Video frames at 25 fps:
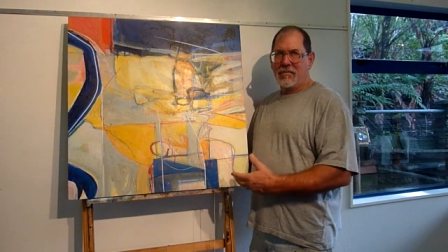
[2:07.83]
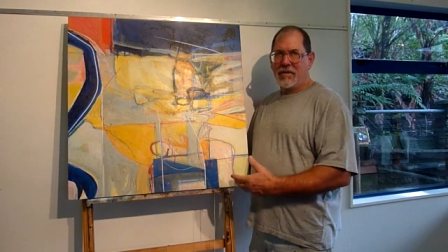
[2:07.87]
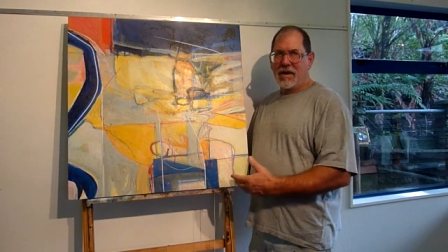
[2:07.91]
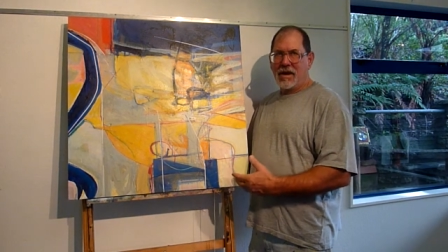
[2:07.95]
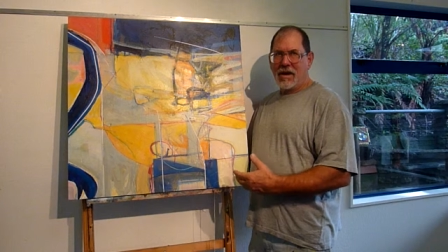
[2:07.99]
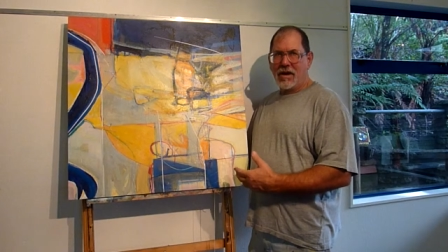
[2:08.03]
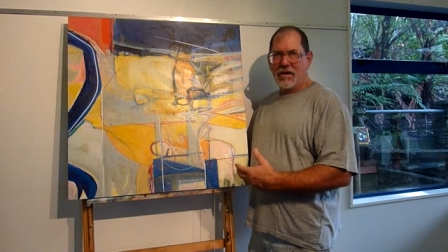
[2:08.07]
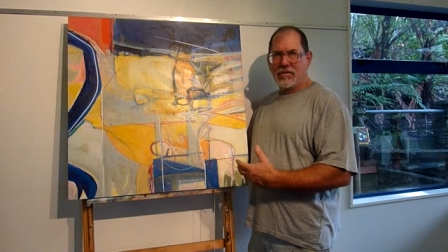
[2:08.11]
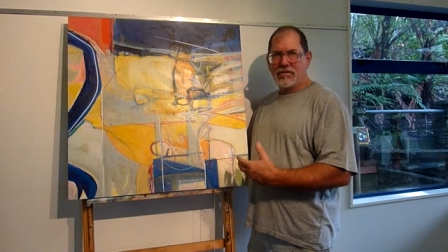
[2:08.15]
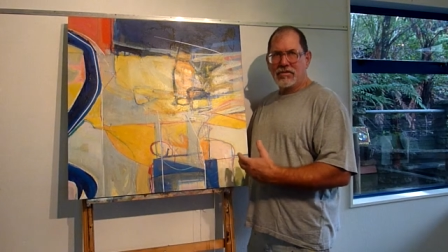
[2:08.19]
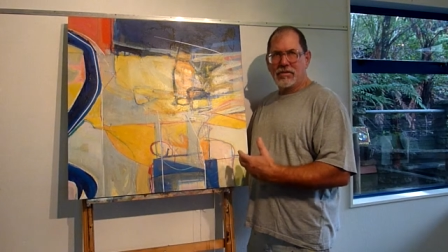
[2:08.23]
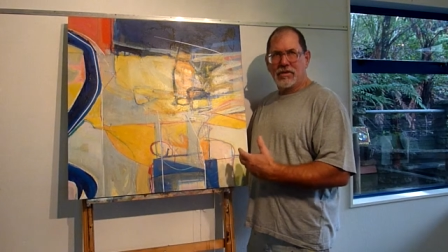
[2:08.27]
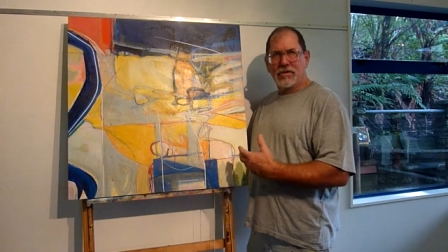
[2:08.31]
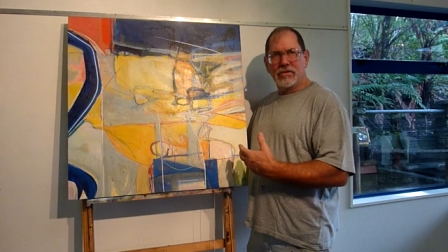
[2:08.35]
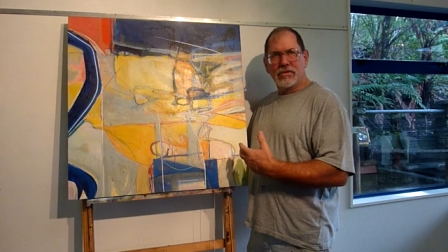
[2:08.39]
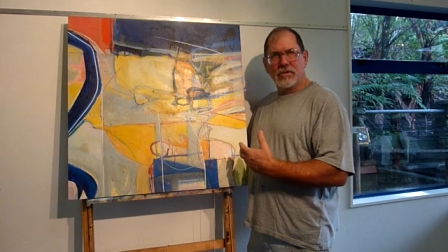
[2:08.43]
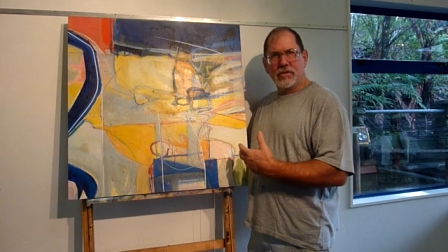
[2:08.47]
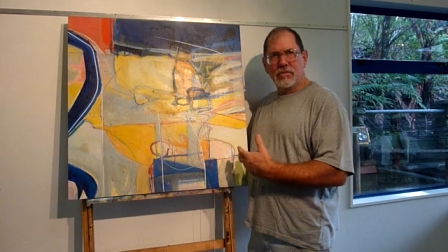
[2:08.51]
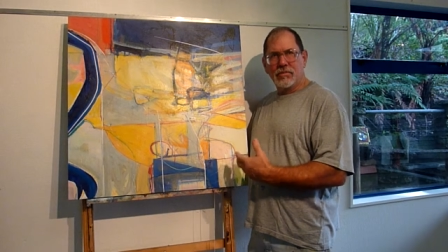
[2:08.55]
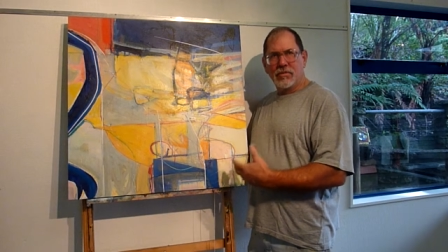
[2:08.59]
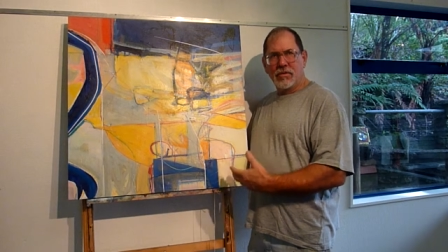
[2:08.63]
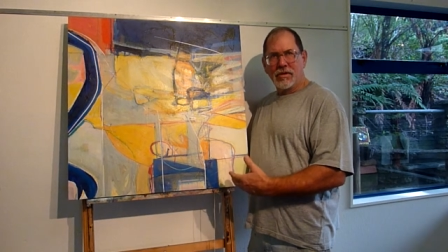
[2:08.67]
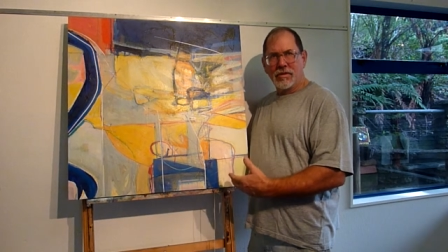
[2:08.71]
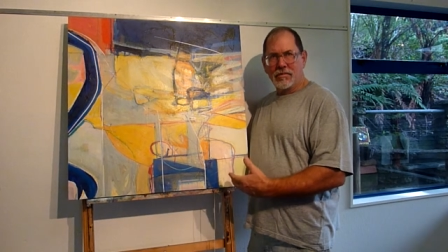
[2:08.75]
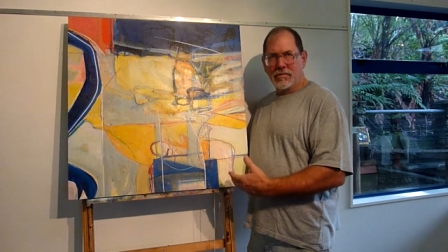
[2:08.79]
I also do
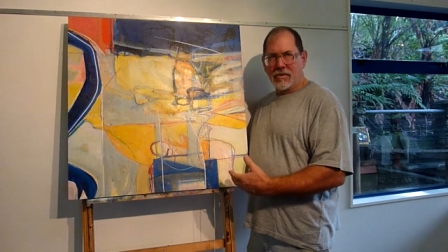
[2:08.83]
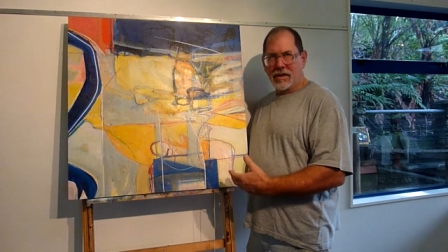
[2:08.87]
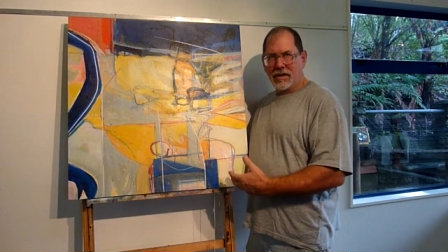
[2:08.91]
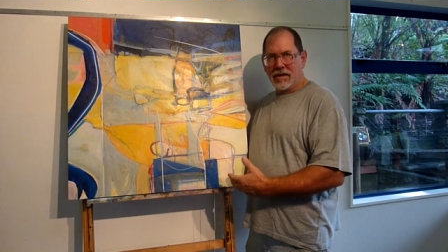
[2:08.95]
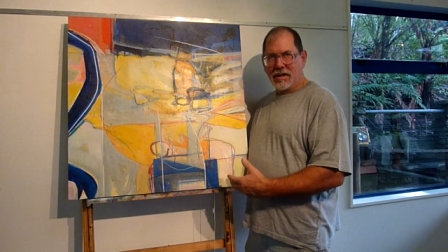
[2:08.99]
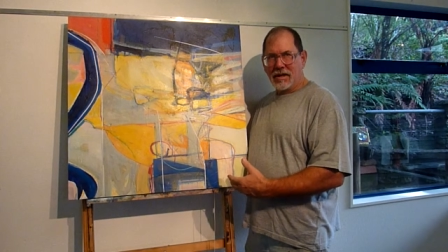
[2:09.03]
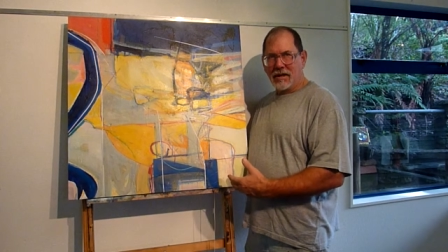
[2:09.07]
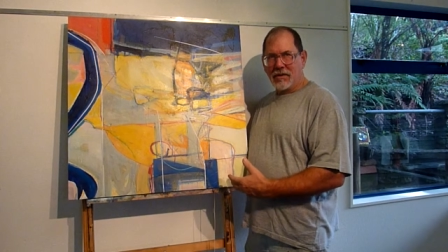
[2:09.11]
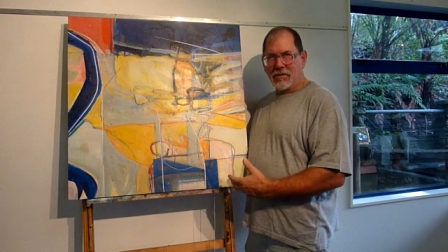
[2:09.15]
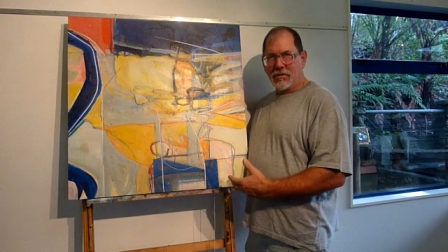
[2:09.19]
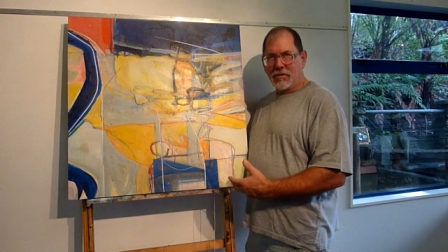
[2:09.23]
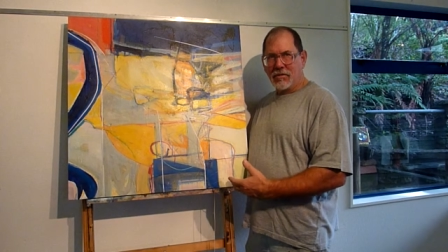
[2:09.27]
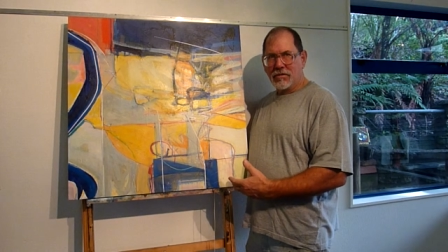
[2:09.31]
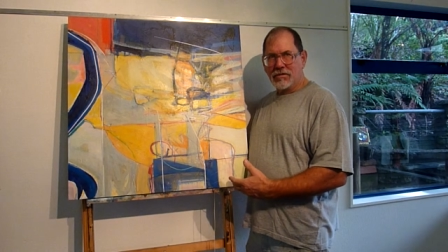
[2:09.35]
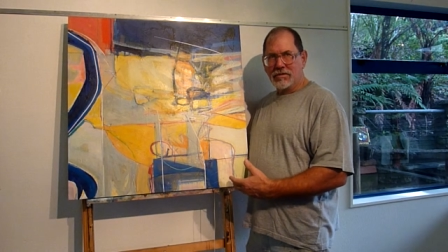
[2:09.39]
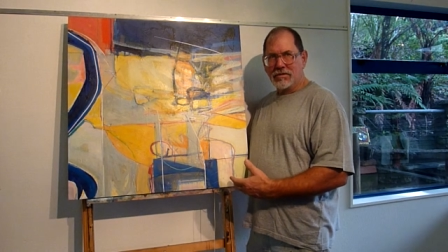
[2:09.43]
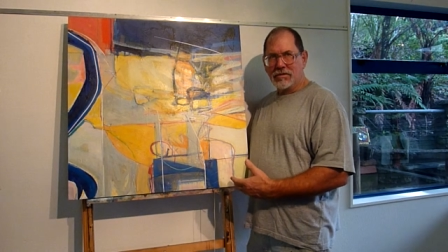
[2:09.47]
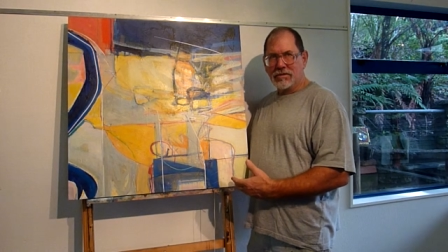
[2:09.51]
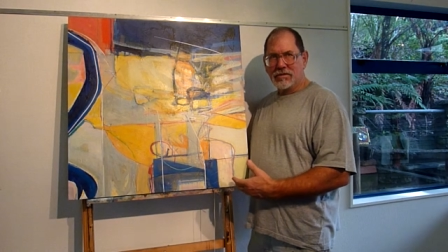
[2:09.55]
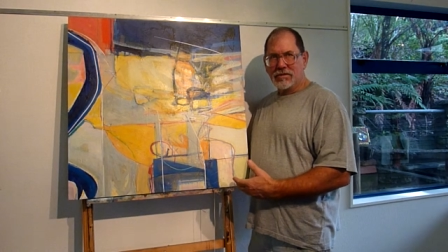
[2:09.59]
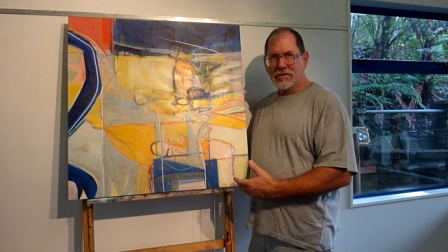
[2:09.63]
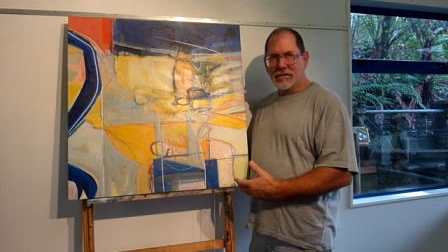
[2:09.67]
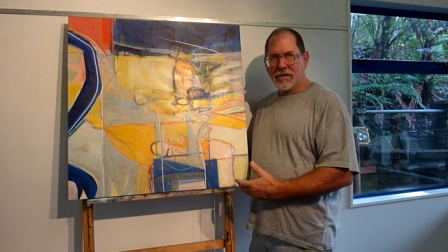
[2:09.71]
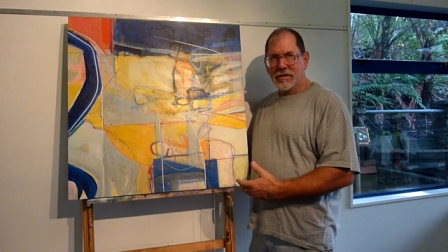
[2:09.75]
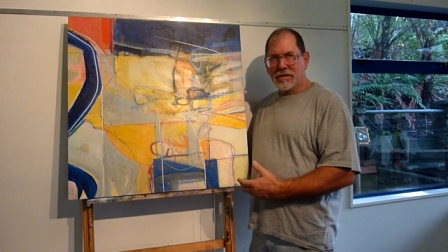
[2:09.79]
printmaking
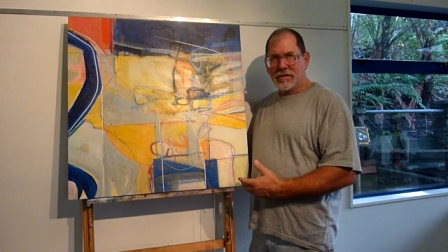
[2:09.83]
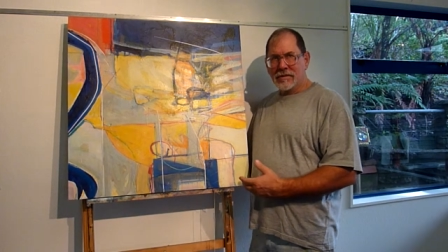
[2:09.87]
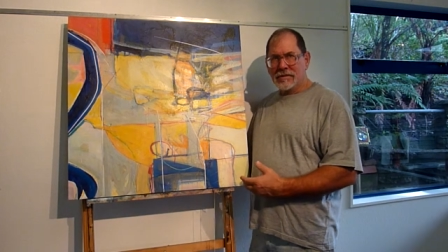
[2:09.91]
courses.